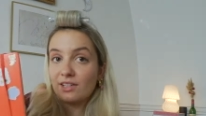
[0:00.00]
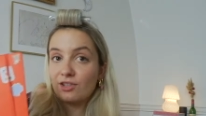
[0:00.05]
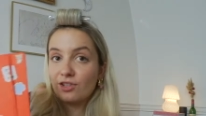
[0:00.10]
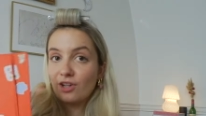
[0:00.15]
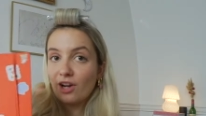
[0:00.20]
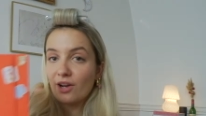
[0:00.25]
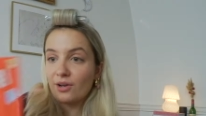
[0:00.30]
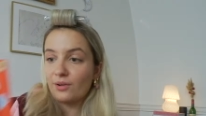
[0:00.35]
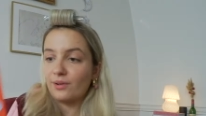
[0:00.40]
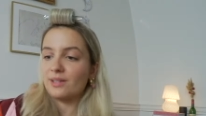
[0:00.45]
This
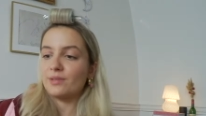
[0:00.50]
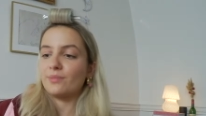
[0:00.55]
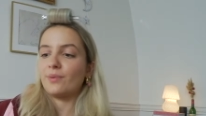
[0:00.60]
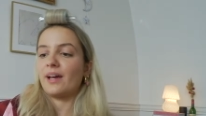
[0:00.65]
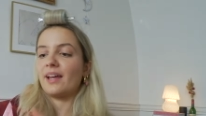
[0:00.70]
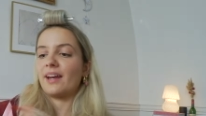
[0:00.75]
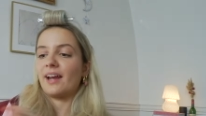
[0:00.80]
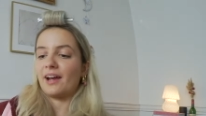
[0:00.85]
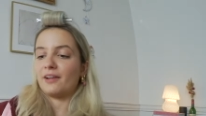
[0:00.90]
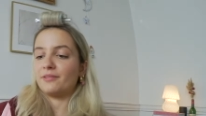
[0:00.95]
journal is
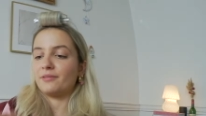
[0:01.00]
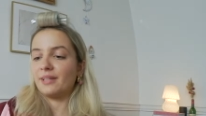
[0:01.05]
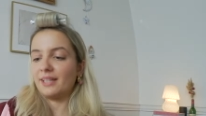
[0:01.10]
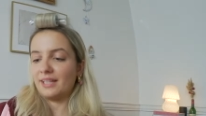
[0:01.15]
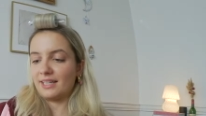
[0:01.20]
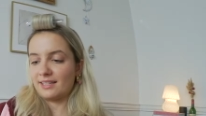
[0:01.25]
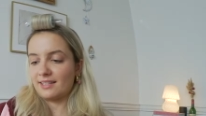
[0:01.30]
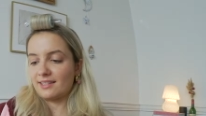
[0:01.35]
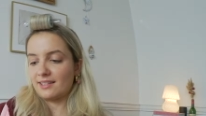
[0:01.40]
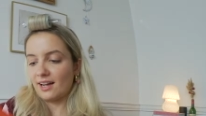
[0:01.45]
when I
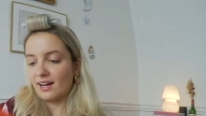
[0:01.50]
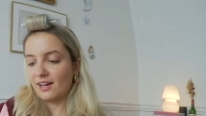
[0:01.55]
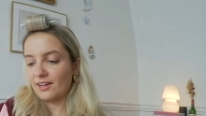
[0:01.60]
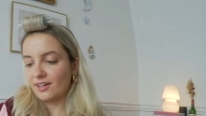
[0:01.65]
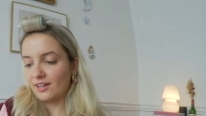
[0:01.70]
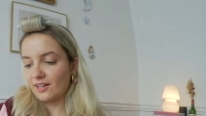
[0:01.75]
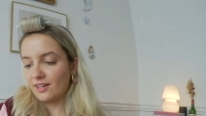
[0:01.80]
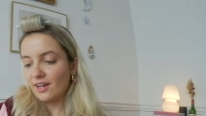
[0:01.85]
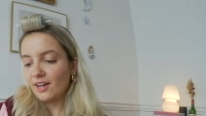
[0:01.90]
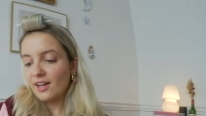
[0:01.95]
really
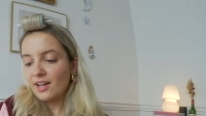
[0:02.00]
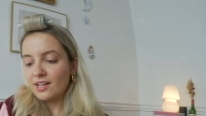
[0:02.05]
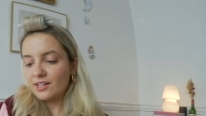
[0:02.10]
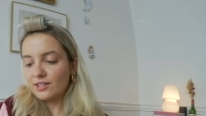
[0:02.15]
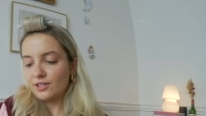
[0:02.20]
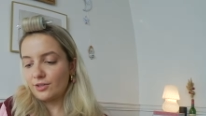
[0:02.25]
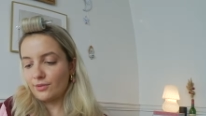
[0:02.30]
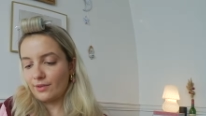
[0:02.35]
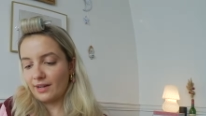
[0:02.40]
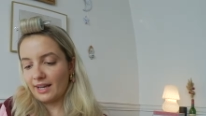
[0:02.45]
started
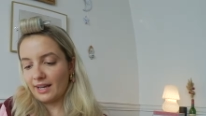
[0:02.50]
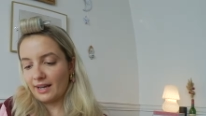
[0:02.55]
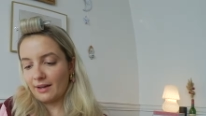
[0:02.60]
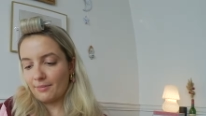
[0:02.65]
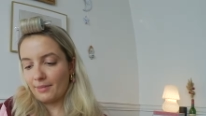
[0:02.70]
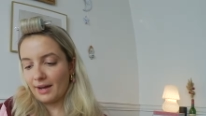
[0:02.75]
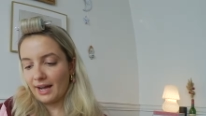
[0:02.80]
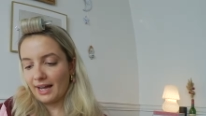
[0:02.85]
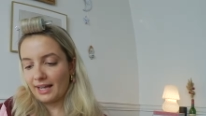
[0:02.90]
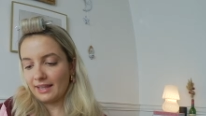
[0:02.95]
doing
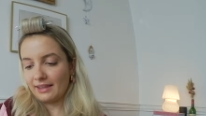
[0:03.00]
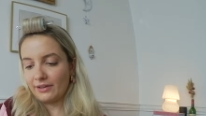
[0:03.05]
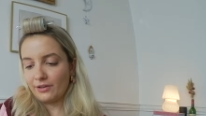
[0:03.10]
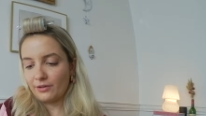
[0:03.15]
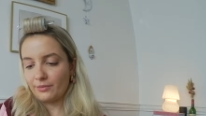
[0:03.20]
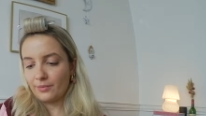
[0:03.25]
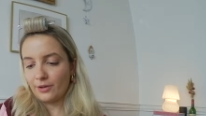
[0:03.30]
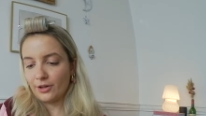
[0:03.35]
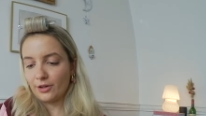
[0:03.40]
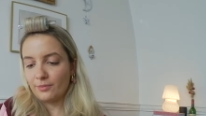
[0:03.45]
my
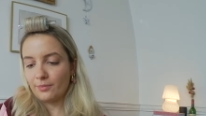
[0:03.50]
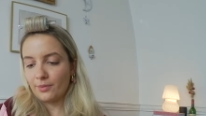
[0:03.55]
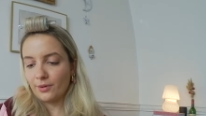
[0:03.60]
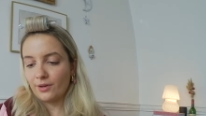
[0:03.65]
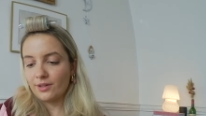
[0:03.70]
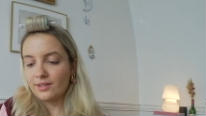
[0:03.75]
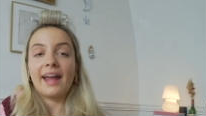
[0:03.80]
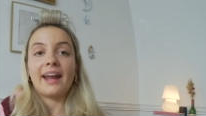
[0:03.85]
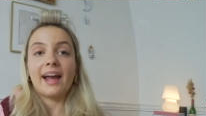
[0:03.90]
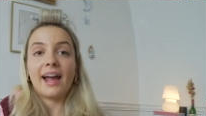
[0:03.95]
little mood
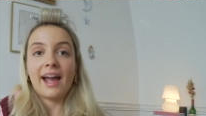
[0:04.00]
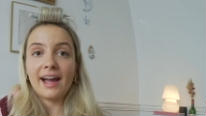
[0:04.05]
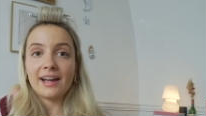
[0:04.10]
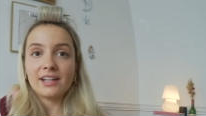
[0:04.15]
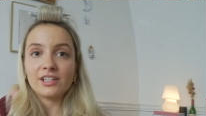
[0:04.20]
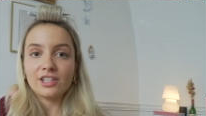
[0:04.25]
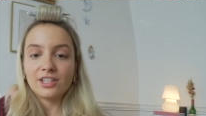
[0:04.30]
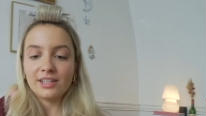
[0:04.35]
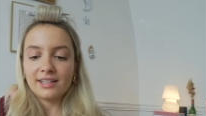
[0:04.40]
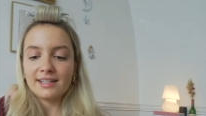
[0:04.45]
board and I
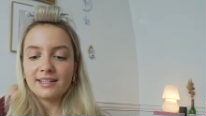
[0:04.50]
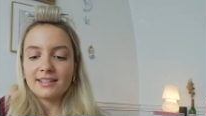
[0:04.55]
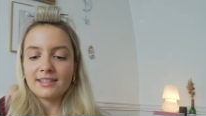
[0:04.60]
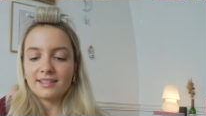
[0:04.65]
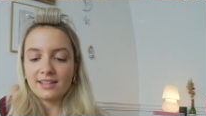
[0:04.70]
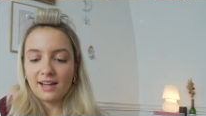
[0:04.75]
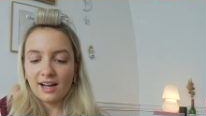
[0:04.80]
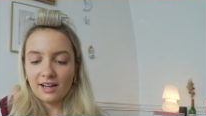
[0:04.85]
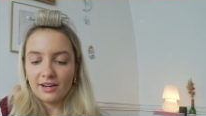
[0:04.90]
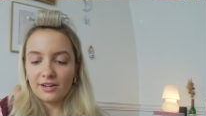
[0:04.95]
actually
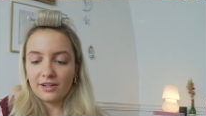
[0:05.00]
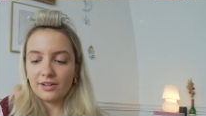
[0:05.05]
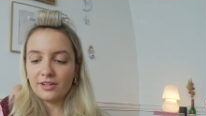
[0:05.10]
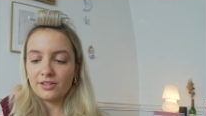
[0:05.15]
started